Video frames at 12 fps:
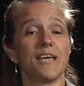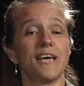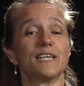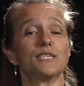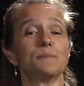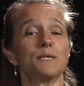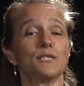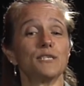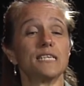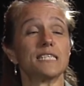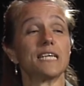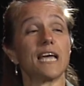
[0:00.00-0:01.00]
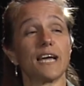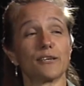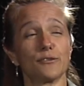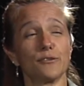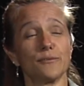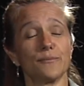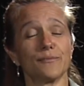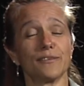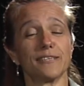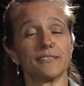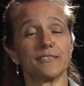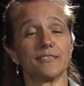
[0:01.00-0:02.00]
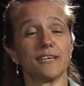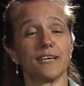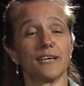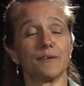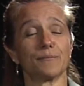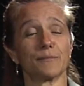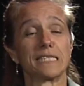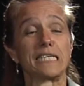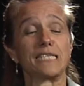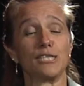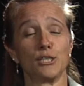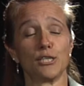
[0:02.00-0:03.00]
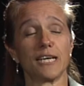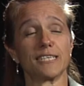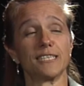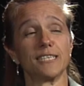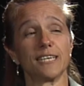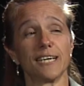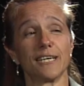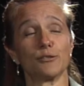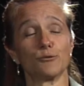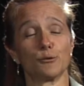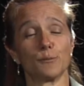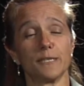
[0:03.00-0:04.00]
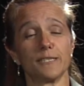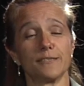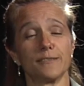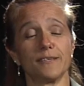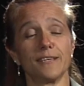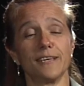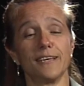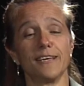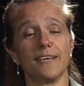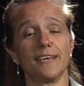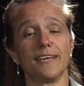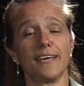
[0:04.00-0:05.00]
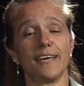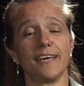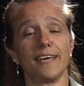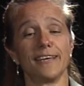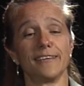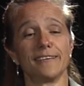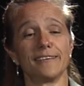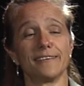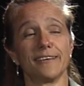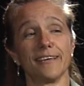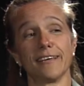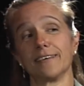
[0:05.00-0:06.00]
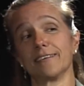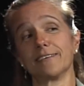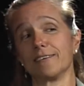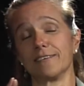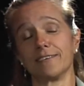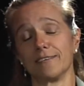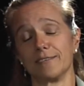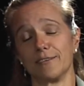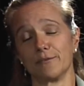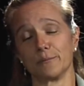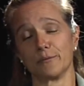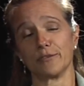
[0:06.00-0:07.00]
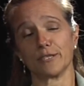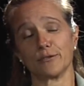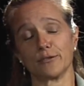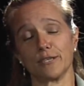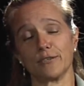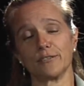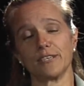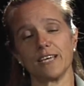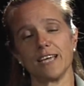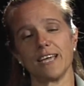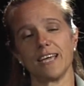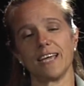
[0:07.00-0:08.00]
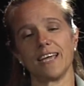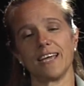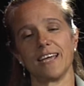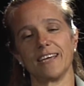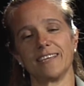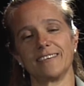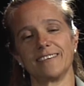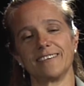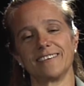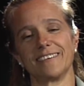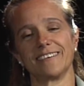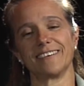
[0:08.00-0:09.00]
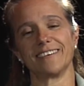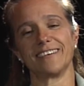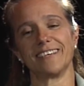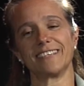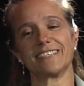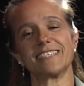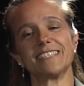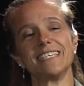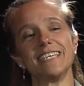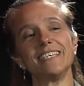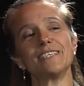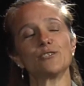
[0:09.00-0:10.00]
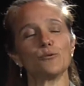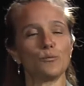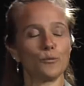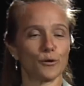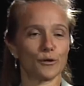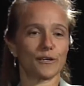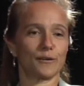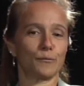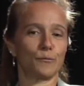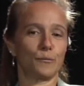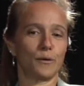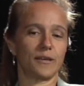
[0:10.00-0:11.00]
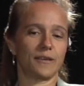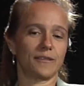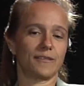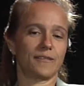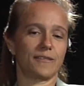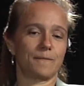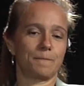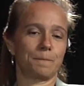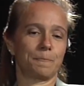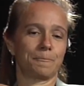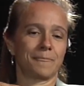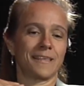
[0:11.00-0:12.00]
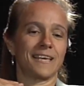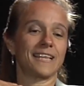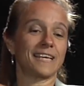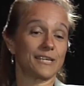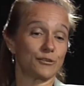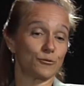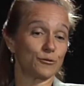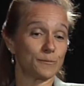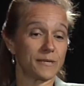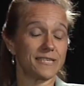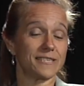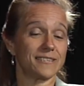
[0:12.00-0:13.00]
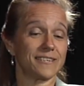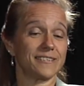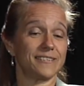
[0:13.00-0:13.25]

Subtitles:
especially as an actor, because I teach acting at George Mason and at different professional theaters. And it's neat to work with, like at George Mason, I